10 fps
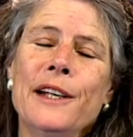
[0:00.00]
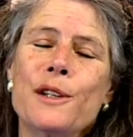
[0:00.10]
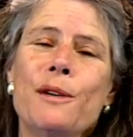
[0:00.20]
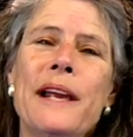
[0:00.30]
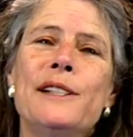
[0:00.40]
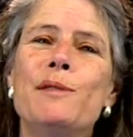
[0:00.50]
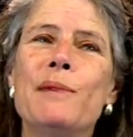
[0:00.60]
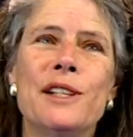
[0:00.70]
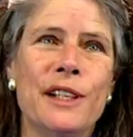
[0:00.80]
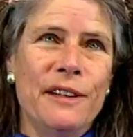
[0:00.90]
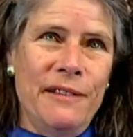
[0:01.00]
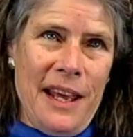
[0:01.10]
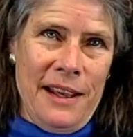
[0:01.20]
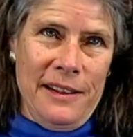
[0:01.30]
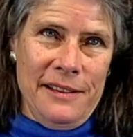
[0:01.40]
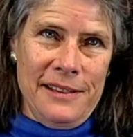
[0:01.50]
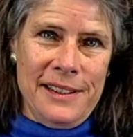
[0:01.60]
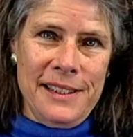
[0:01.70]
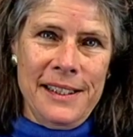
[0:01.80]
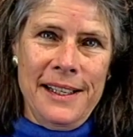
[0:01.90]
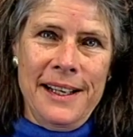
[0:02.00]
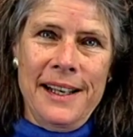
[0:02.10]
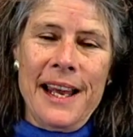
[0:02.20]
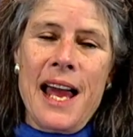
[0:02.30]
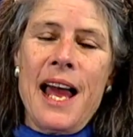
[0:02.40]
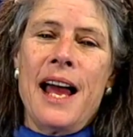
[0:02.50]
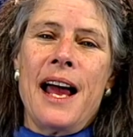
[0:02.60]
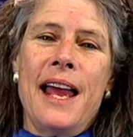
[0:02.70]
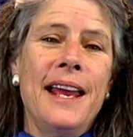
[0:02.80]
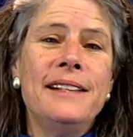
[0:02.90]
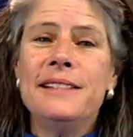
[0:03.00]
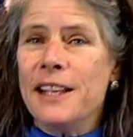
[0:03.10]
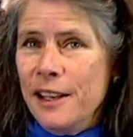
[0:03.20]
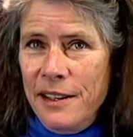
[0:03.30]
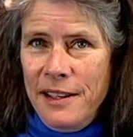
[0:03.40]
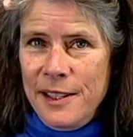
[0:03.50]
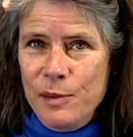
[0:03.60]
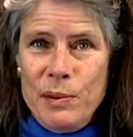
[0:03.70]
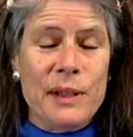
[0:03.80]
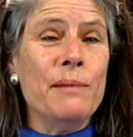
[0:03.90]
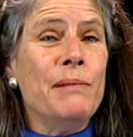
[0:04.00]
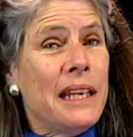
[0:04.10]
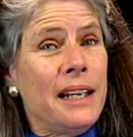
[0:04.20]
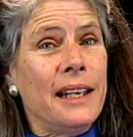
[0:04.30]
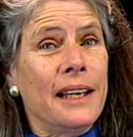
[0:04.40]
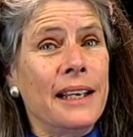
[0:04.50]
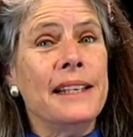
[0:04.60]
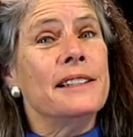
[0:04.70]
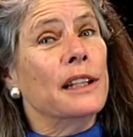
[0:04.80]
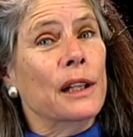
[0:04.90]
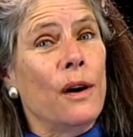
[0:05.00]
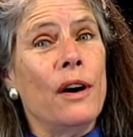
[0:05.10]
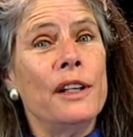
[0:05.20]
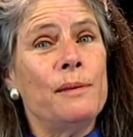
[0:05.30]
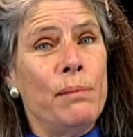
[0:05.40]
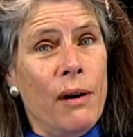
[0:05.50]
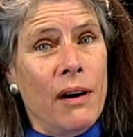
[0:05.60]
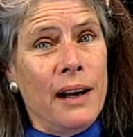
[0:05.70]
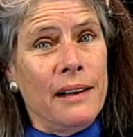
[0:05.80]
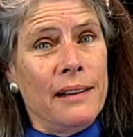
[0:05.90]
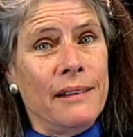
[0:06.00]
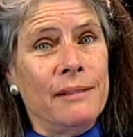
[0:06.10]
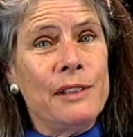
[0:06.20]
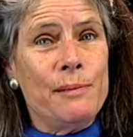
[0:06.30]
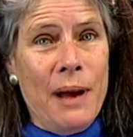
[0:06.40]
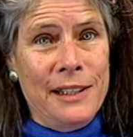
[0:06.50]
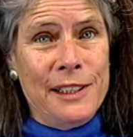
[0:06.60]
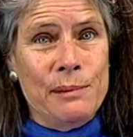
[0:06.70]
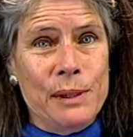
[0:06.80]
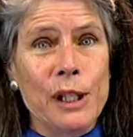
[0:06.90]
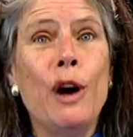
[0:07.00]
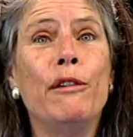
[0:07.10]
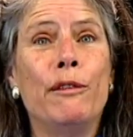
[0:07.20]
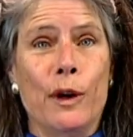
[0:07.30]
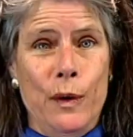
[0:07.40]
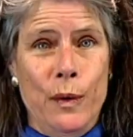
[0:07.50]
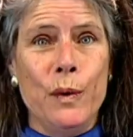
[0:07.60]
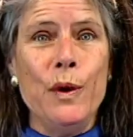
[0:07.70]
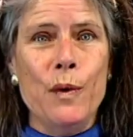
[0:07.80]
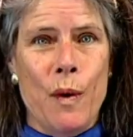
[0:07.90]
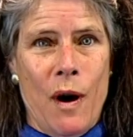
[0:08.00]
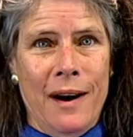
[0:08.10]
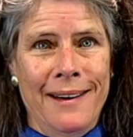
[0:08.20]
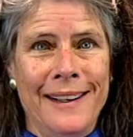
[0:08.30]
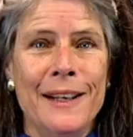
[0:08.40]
Transmission of values. I hate to tell you this, but the media is in large part responsible for who you are.